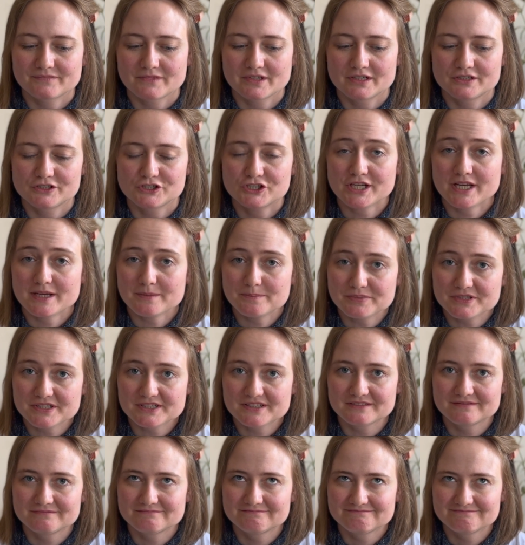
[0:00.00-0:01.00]

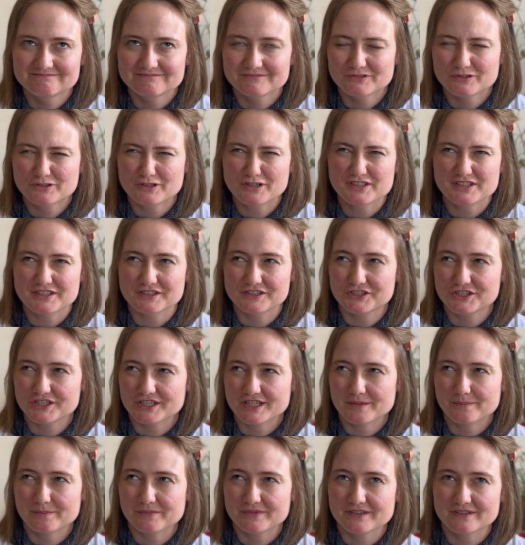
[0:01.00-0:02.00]
shapes,
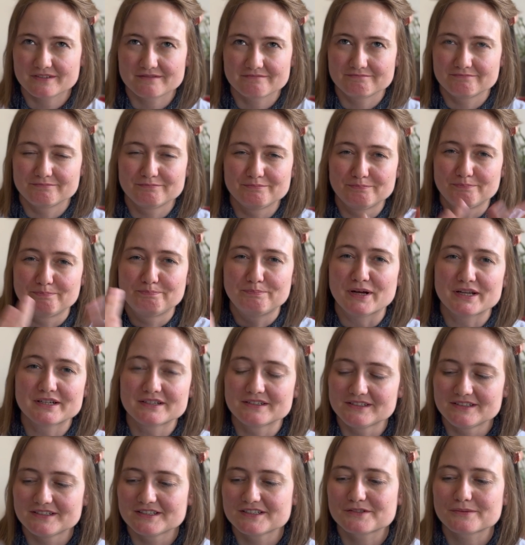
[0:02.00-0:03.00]
croissant-shaped
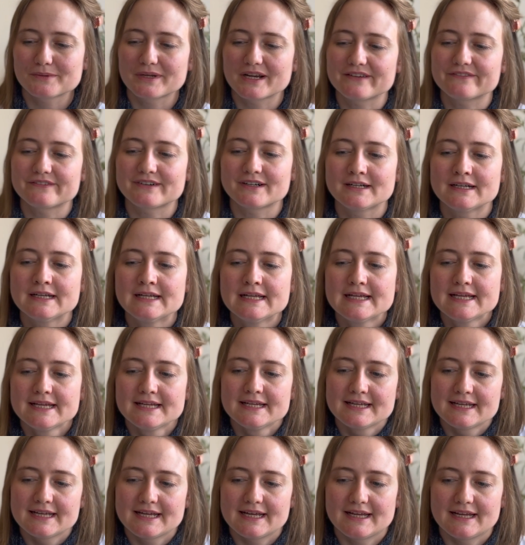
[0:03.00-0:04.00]
bundles, whatever.
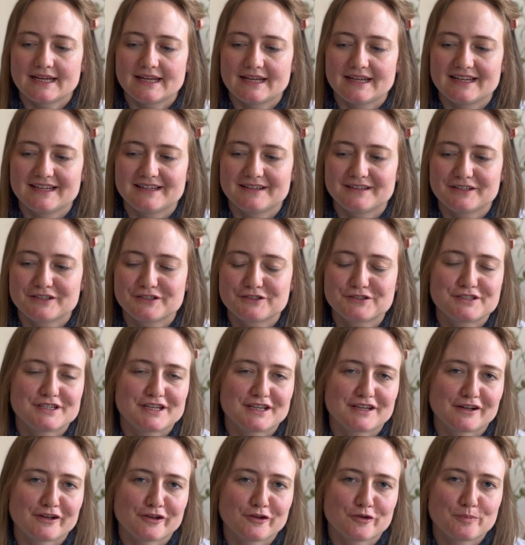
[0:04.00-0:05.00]
to take
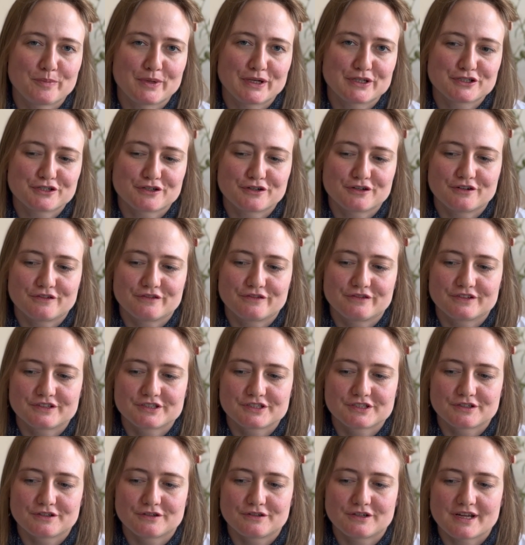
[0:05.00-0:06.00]
a cute picture of.
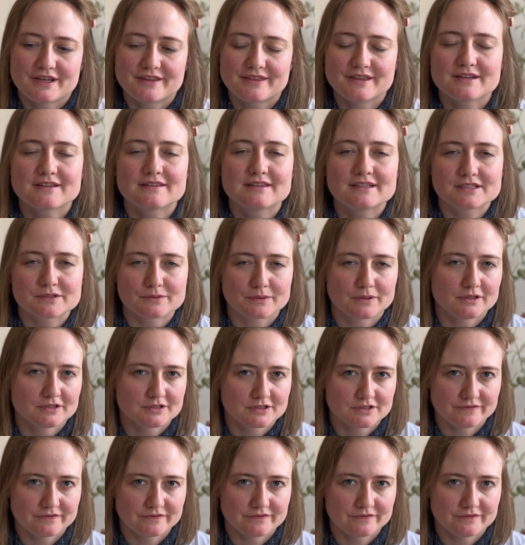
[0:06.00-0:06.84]
So I think these were also